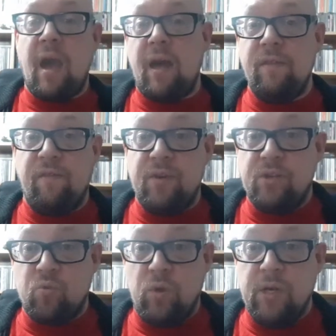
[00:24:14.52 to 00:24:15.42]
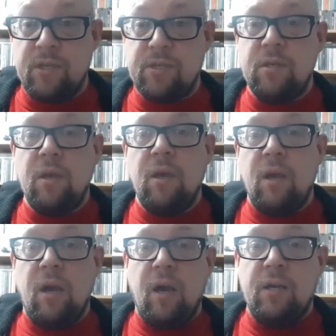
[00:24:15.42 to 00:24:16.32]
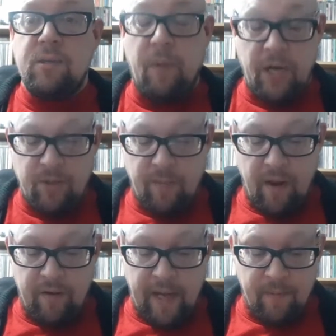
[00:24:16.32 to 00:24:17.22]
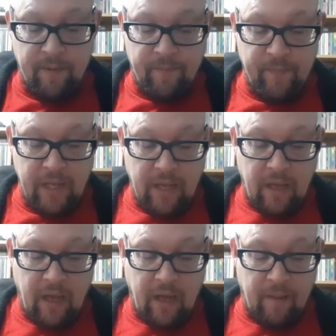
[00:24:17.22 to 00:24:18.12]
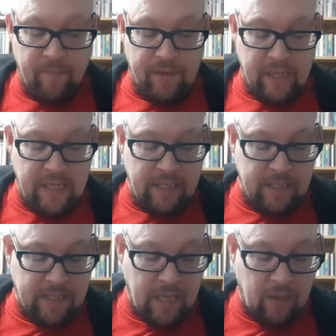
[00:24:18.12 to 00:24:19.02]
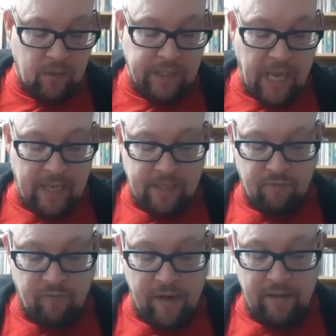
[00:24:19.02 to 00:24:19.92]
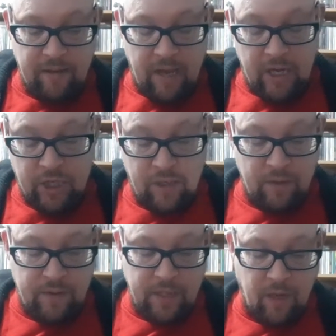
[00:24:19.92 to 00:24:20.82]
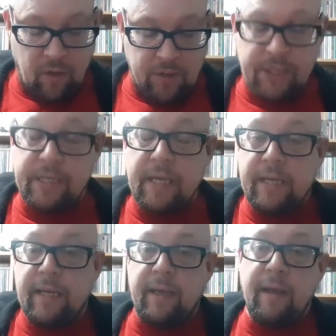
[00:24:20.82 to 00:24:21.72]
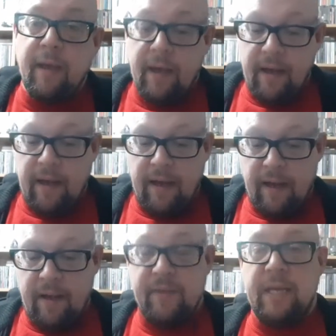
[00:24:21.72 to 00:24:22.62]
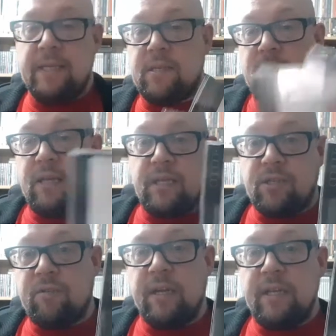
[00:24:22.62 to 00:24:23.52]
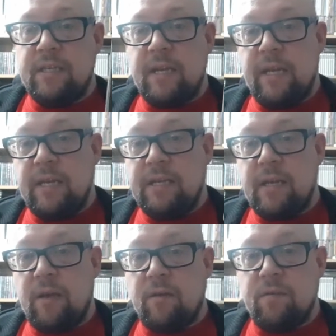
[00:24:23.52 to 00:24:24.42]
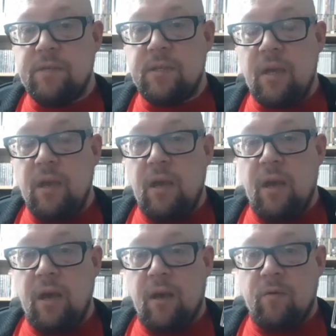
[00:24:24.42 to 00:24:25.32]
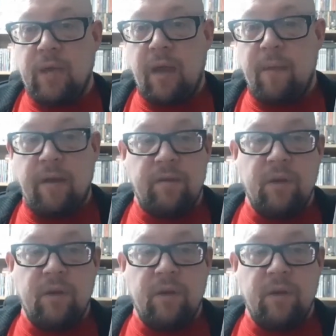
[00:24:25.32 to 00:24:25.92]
and the first worst uh, Depeche Mode album. Um, the singles had reissues on CD, uh, and these these three CD singles uh, came out in